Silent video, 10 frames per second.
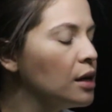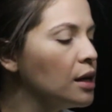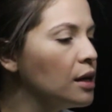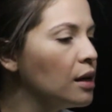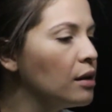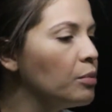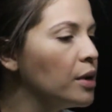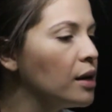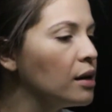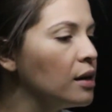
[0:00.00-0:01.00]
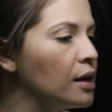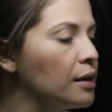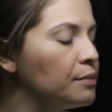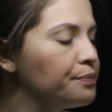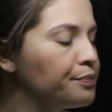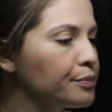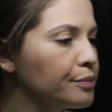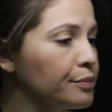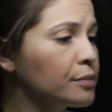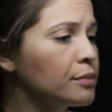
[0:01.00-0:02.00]
and another pair here.
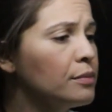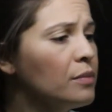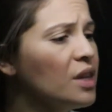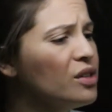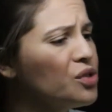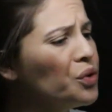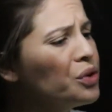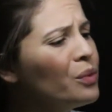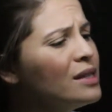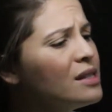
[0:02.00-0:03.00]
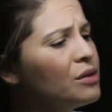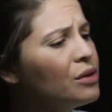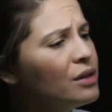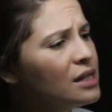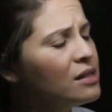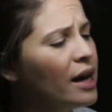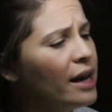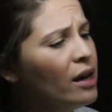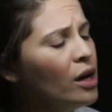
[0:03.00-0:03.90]
So all the ones that are on this side